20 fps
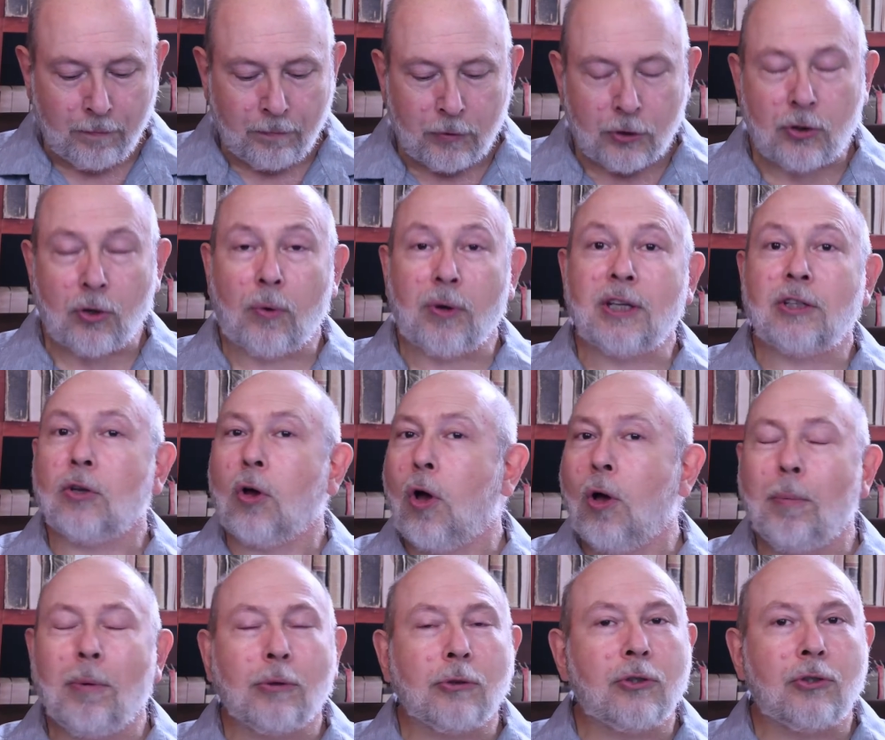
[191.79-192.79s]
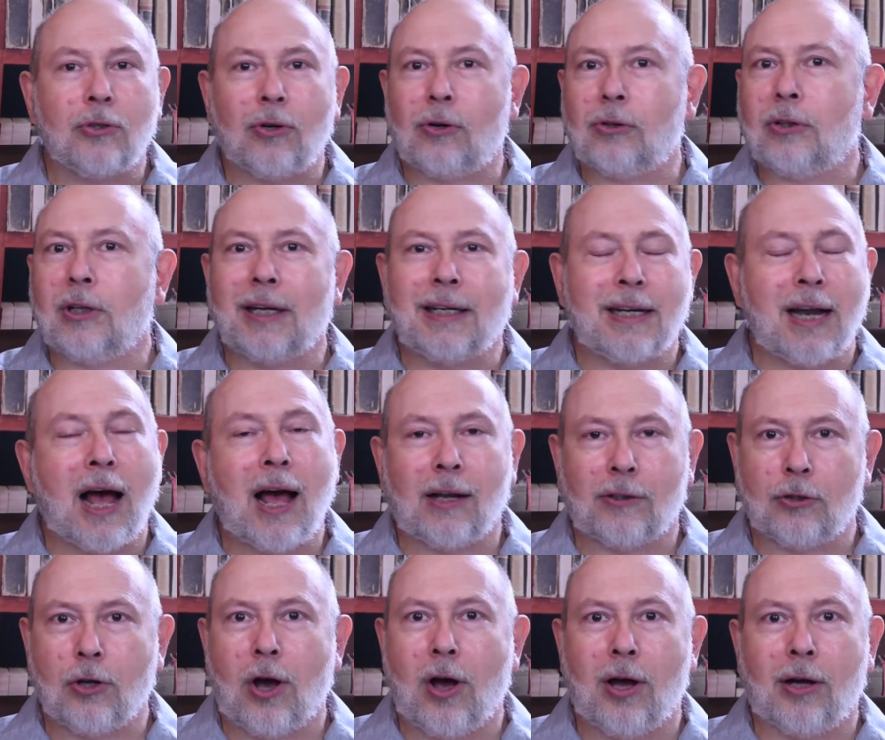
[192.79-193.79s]
So he's almost certainly not
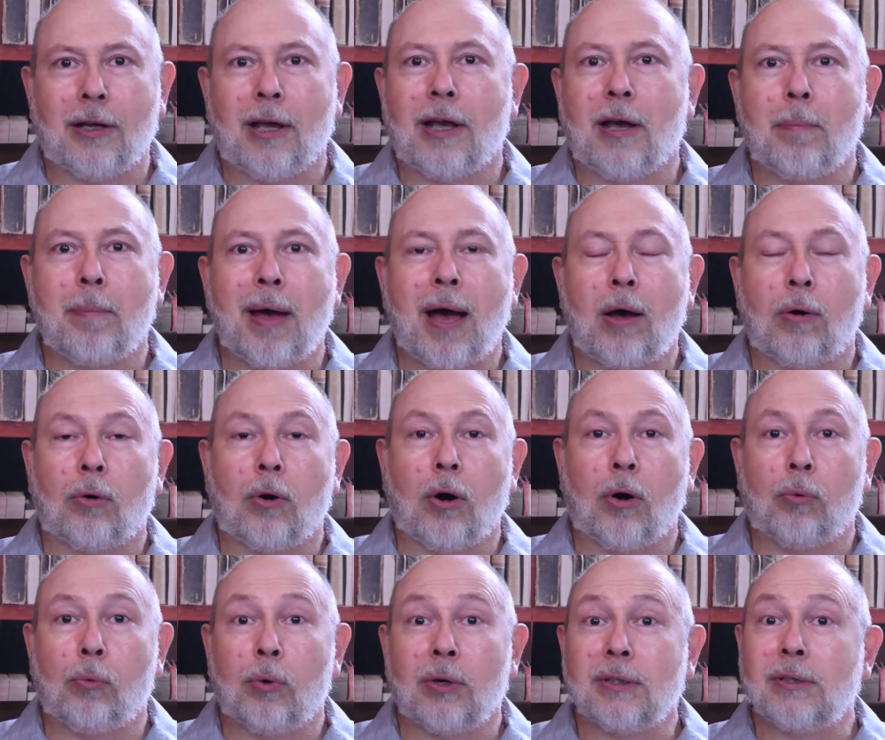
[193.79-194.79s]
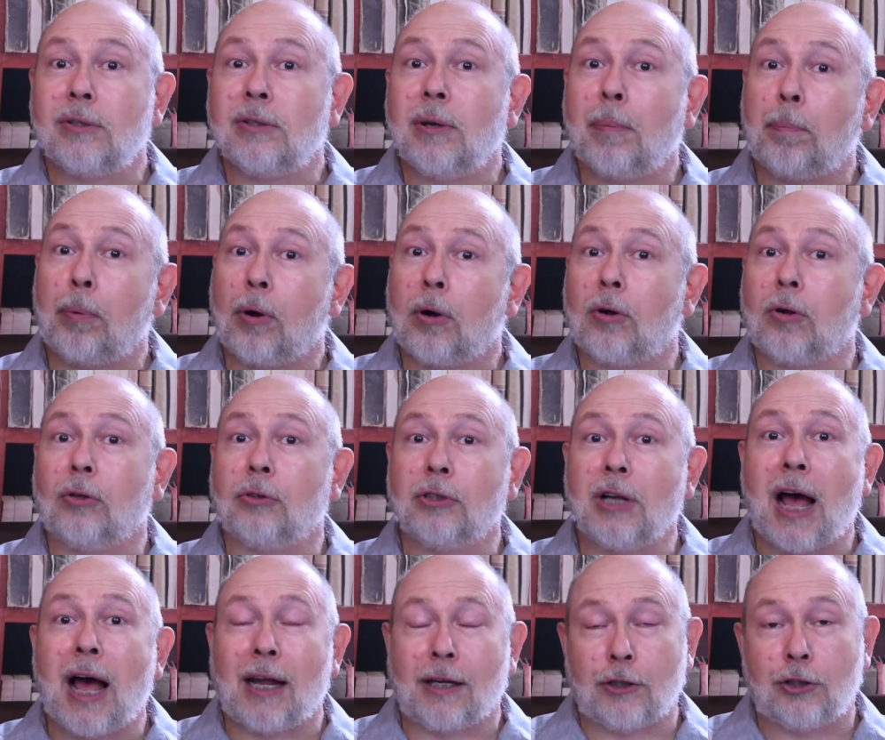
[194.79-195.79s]
talking about a reciprocal
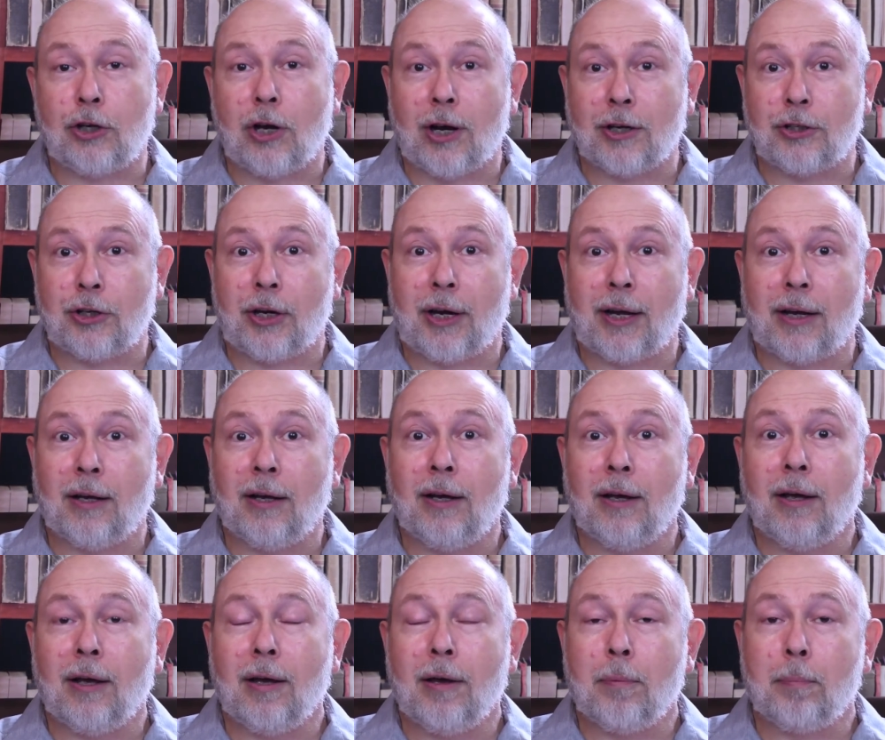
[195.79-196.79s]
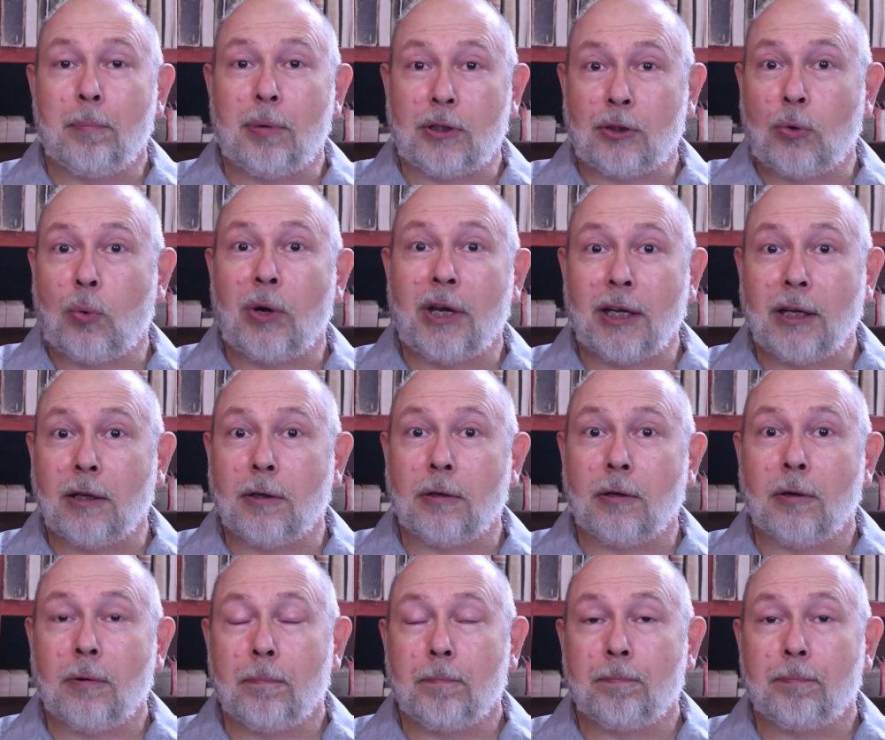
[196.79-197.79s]
not judging
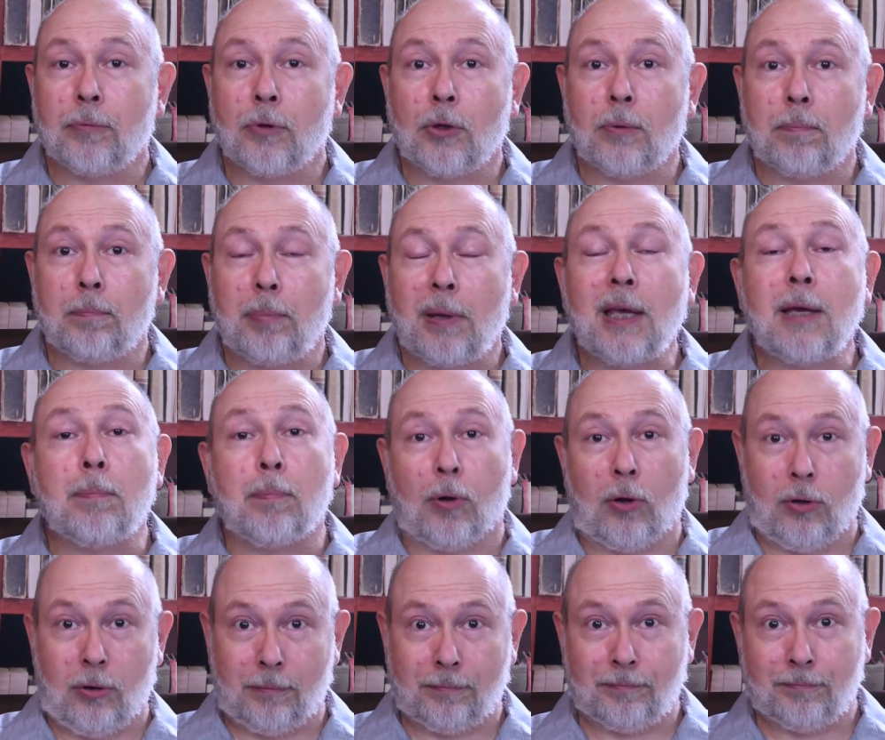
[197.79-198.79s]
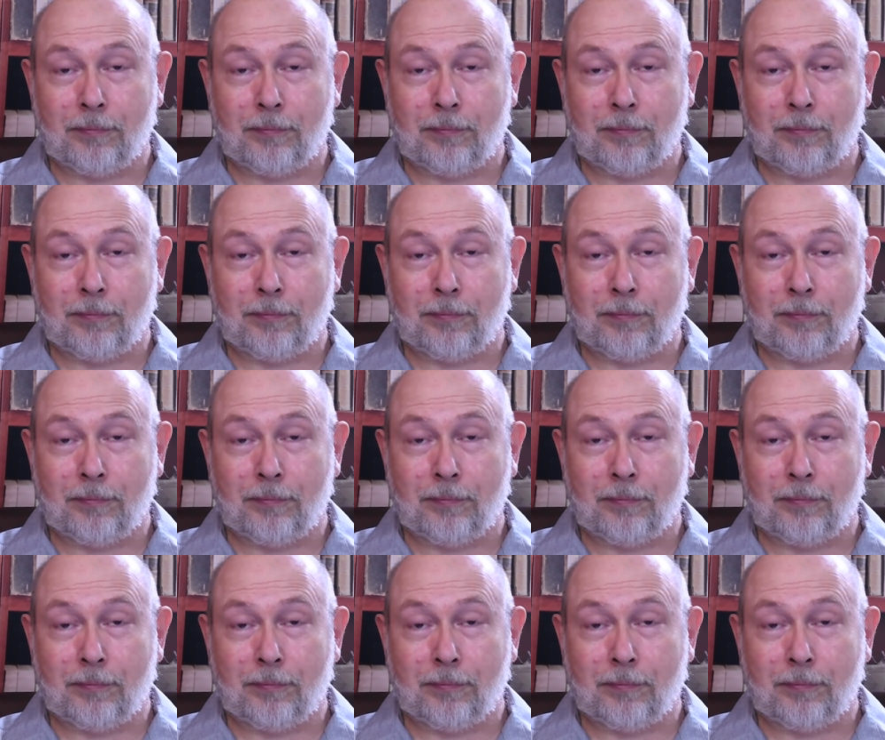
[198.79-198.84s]
between people.